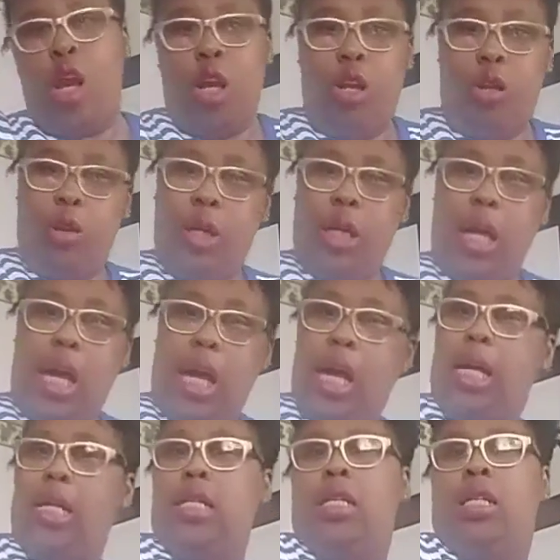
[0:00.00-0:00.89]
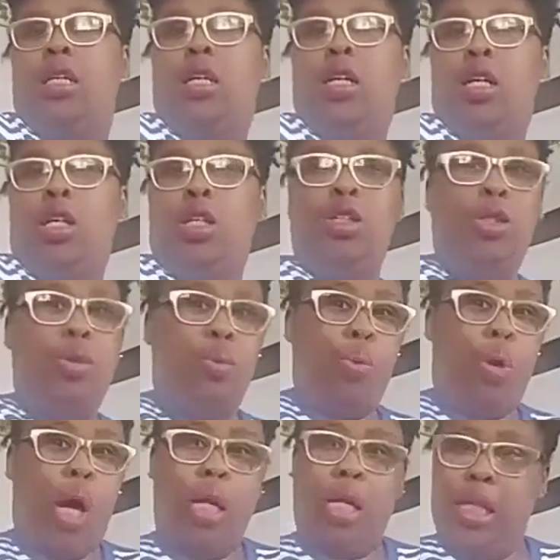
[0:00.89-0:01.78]
look at
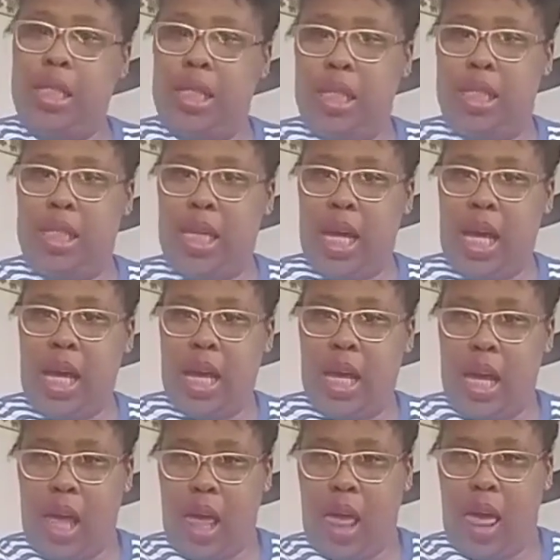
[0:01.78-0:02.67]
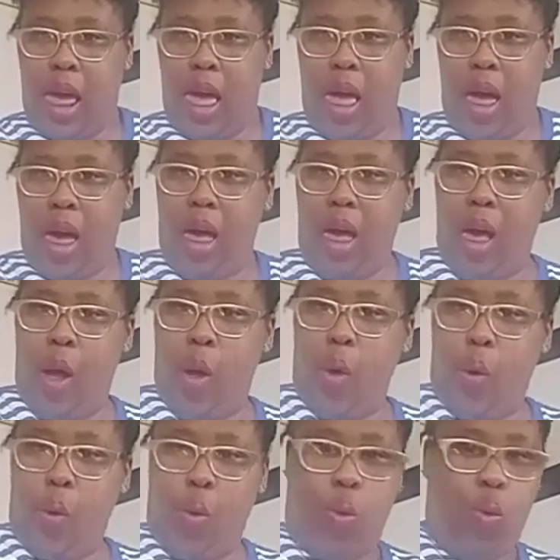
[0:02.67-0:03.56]
Dewana today. Hey,
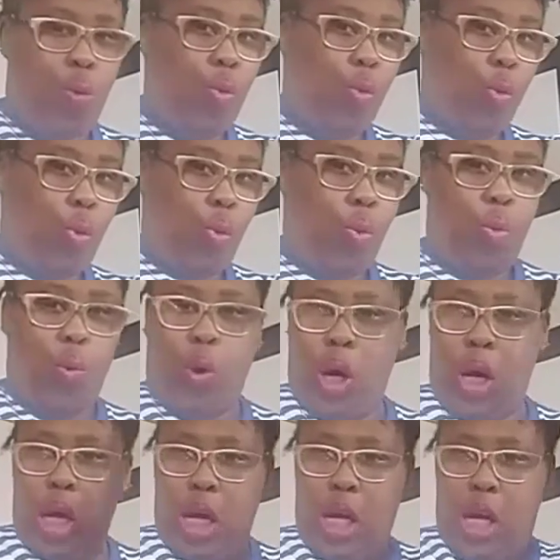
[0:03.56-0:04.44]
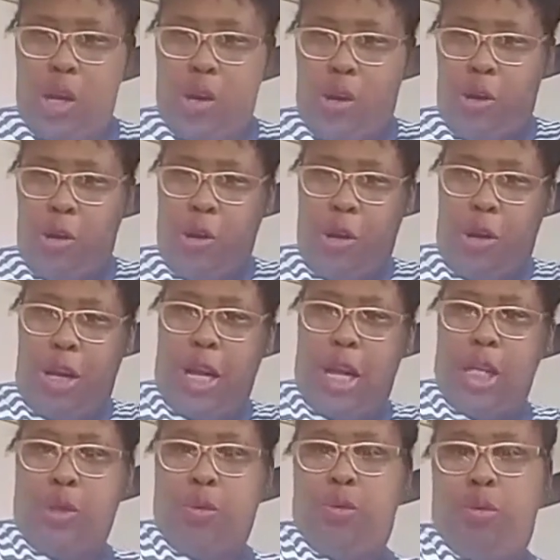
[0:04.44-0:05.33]
ooh, ooh, and all her
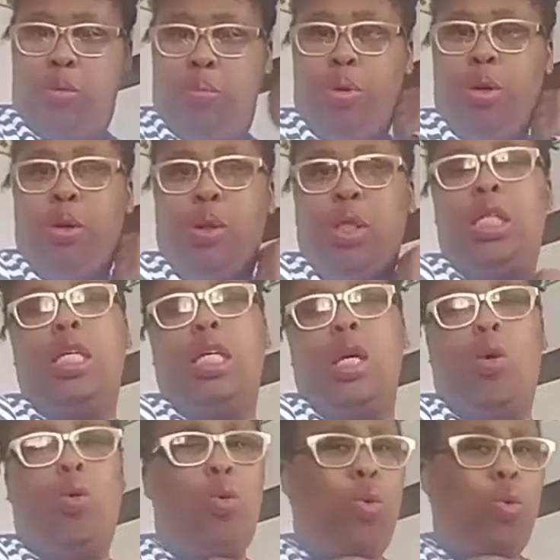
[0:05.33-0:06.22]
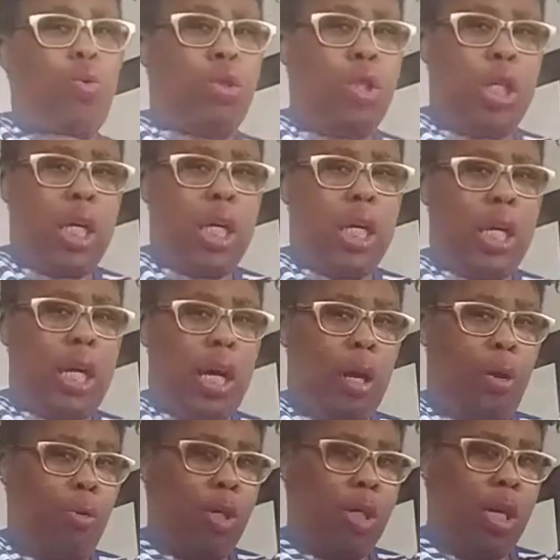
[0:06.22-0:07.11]
natural beauty. Ooh, check it
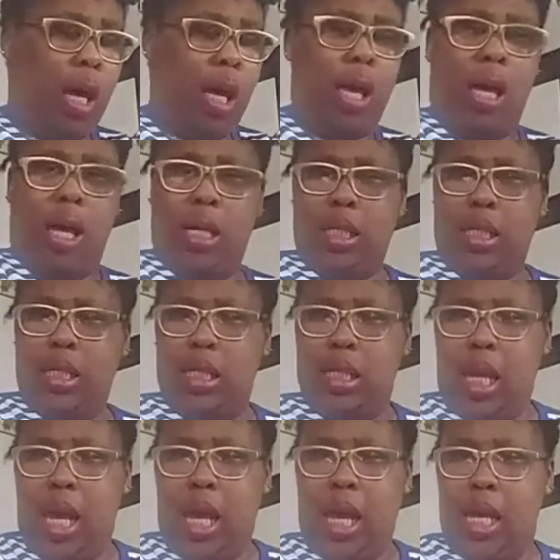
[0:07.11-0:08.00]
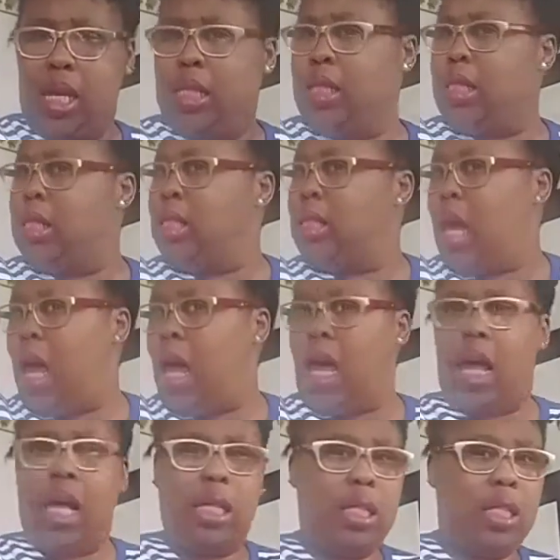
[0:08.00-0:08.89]
out. Yes, yes,
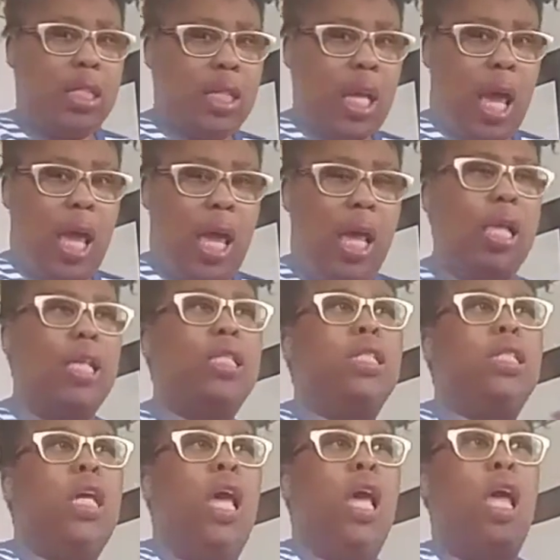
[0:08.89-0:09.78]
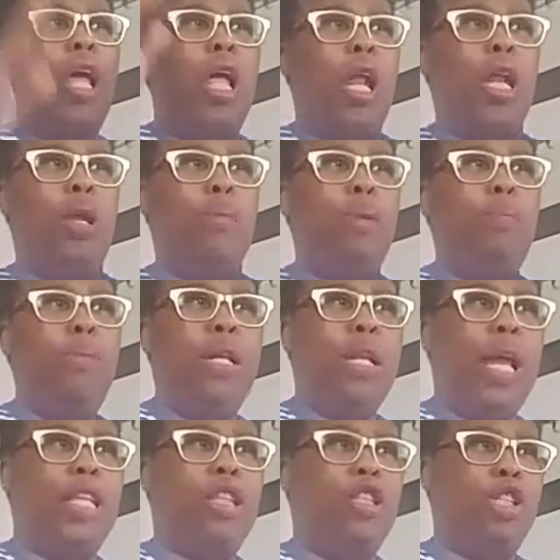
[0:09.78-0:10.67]
yes, yes. Let me be
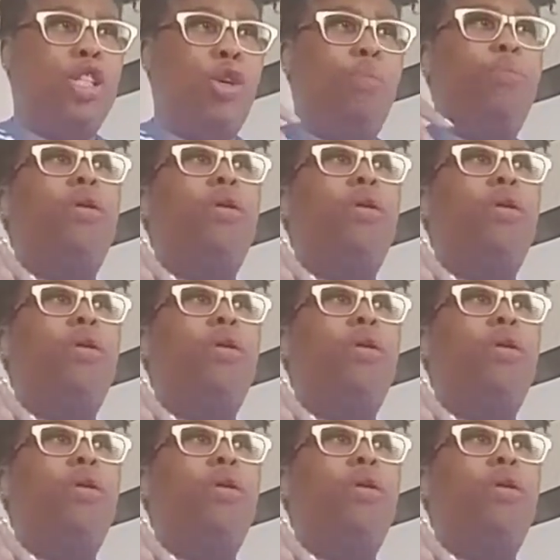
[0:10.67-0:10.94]
like the show